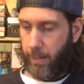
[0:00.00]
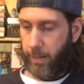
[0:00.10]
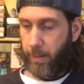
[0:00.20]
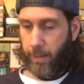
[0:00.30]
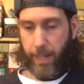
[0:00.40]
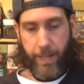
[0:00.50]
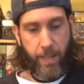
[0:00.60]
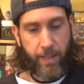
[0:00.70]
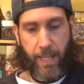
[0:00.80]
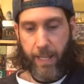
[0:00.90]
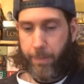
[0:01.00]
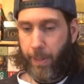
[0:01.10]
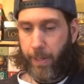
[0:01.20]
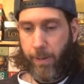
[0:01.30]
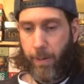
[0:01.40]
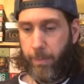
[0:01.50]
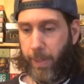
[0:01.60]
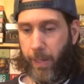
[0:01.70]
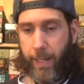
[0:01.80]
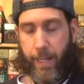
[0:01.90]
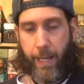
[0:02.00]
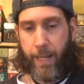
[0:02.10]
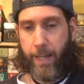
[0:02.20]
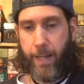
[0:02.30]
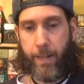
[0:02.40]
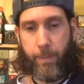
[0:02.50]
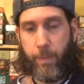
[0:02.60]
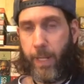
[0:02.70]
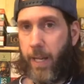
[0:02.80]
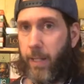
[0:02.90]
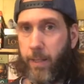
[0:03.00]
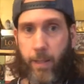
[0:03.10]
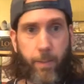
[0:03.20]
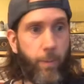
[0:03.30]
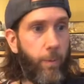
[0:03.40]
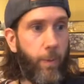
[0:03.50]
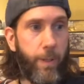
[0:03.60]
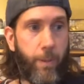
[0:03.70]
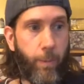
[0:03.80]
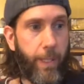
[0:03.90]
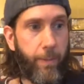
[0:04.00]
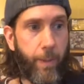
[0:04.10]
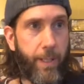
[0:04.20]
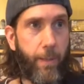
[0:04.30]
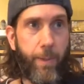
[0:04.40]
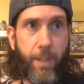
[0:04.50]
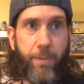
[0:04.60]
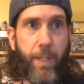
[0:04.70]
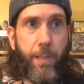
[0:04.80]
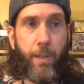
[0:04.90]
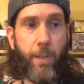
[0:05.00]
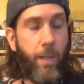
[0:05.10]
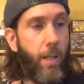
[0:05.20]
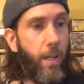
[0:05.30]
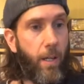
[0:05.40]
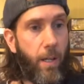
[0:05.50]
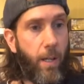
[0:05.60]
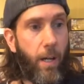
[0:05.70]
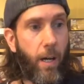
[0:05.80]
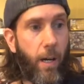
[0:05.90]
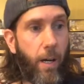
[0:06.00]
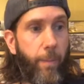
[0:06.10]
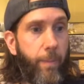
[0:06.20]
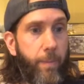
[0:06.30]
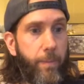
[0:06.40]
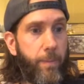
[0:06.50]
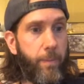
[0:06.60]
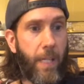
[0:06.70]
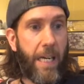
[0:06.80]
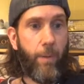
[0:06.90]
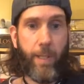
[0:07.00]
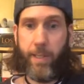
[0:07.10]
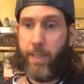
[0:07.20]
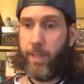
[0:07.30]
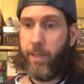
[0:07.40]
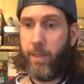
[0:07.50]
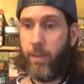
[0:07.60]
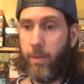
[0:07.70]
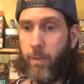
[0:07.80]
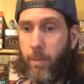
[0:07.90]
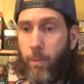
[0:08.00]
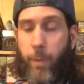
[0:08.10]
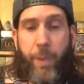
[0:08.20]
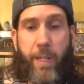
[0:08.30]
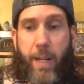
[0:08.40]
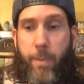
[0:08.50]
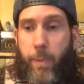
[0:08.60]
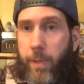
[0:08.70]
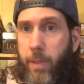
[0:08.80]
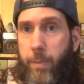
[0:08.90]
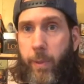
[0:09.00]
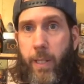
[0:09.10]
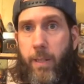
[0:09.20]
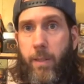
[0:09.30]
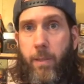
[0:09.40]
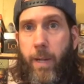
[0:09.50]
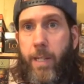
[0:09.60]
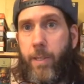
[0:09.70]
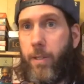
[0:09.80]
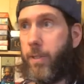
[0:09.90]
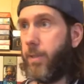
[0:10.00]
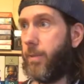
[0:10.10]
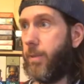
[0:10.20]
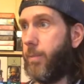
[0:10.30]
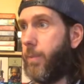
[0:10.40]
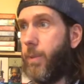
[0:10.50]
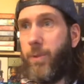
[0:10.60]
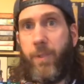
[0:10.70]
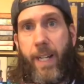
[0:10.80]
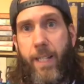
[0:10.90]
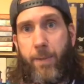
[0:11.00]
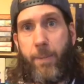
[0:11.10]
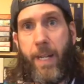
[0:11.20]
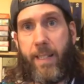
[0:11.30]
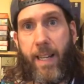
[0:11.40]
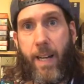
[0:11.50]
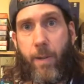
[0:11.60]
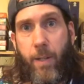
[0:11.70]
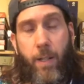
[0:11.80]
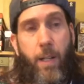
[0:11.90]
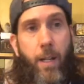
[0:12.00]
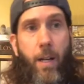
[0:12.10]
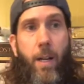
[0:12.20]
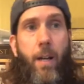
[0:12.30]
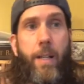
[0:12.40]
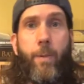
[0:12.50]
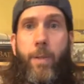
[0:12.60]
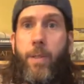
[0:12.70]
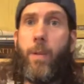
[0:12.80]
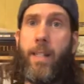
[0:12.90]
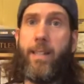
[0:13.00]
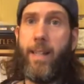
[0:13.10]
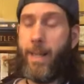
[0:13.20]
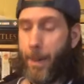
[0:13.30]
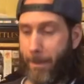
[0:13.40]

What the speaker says: And then second period, third period, and once it was official, I was just whooping it up with complete strangers, Blues fans from out of town. It was quite a sight.